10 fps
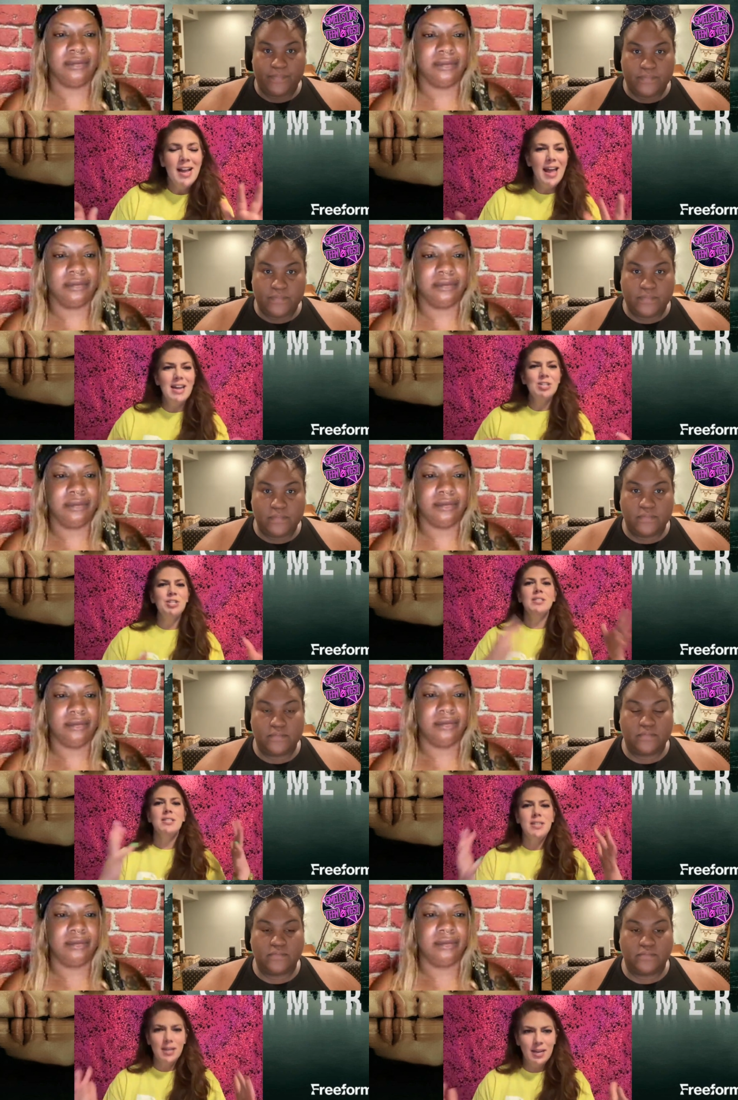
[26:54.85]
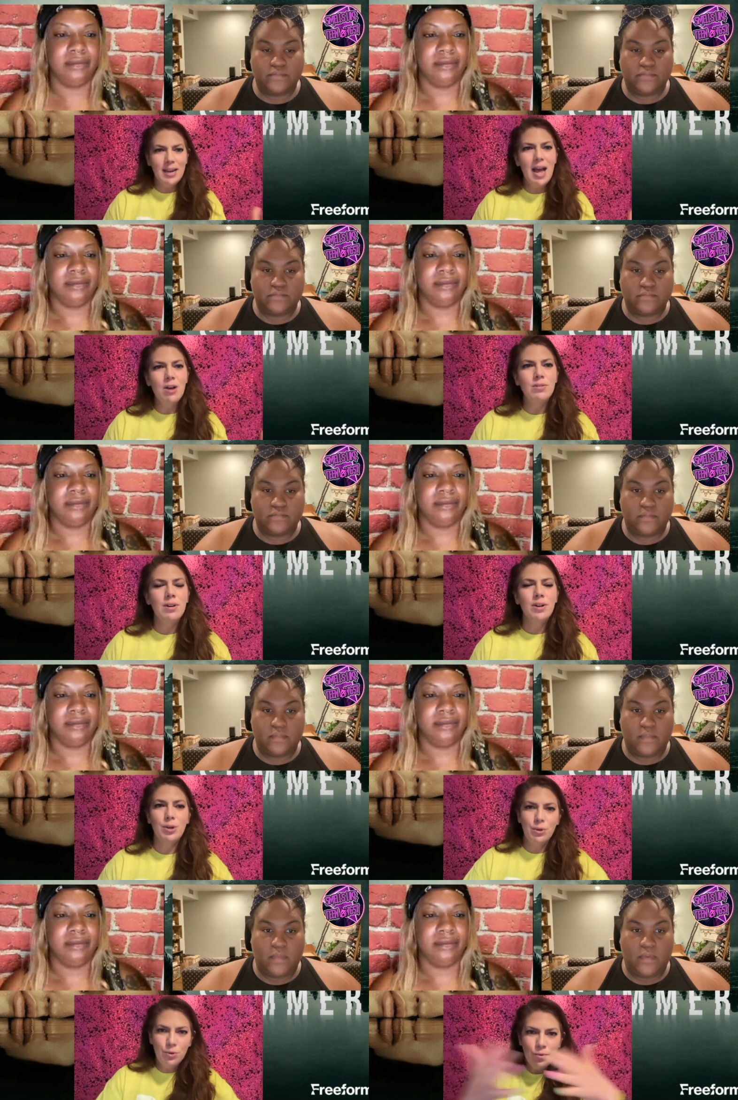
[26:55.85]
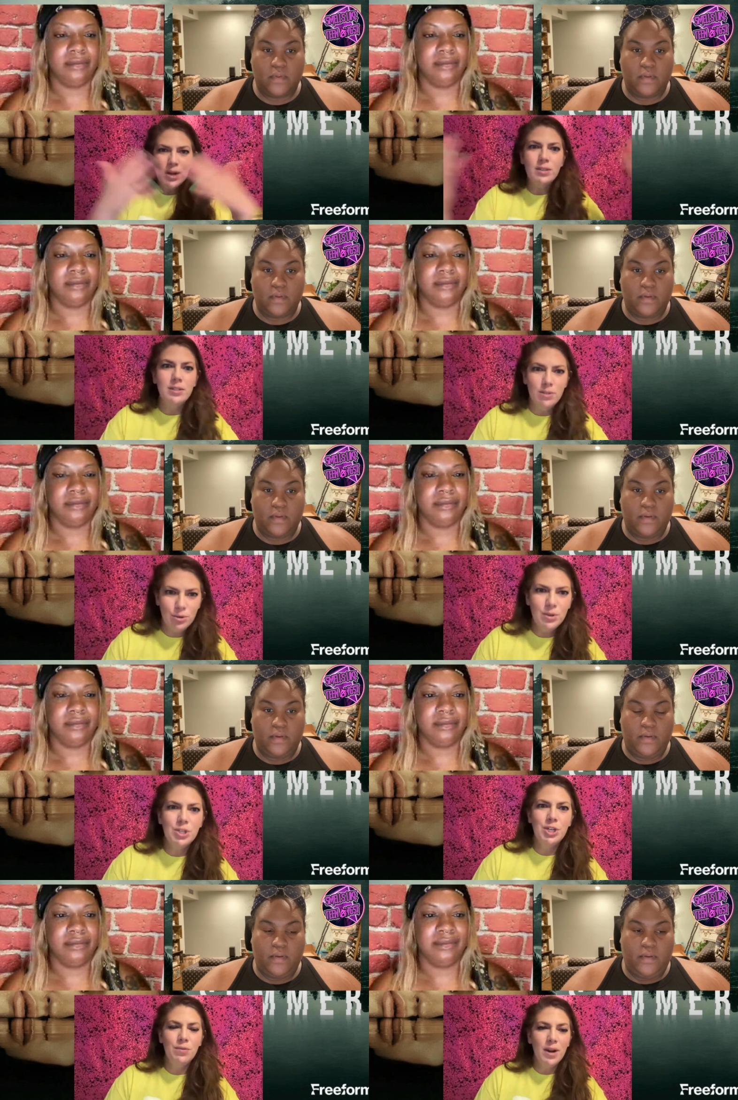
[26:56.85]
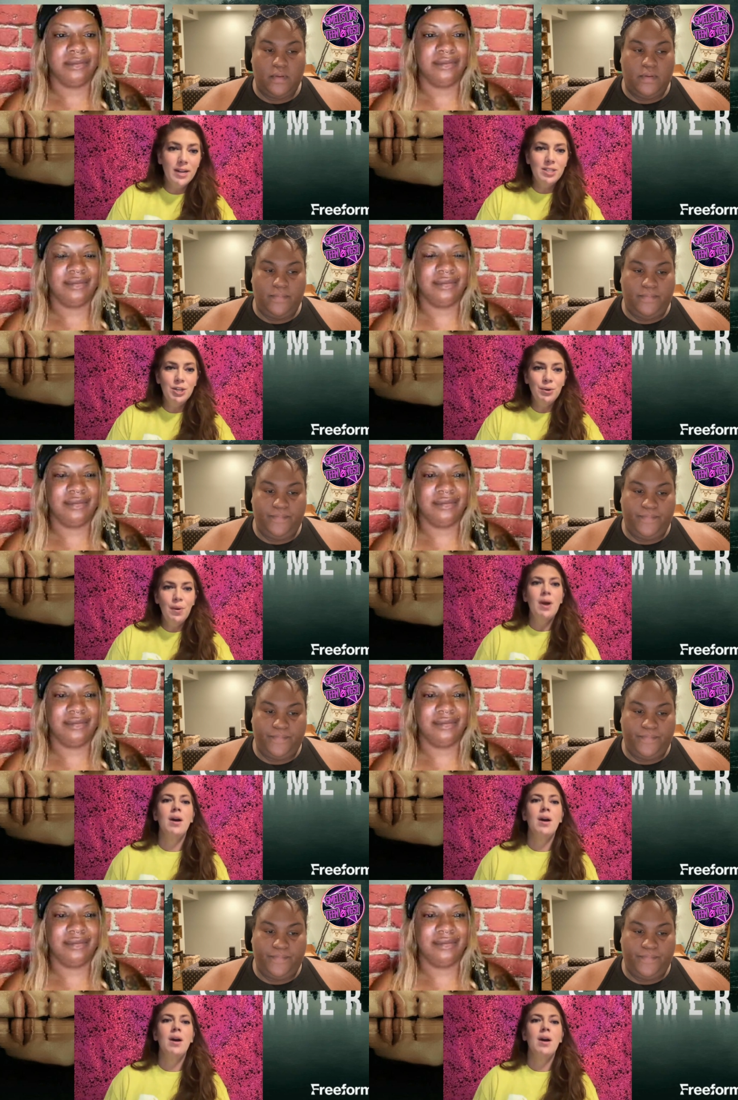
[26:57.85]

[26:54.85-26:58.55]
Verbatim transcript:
Speaker 1: And as she's sneaking out, who run? Who does she run into?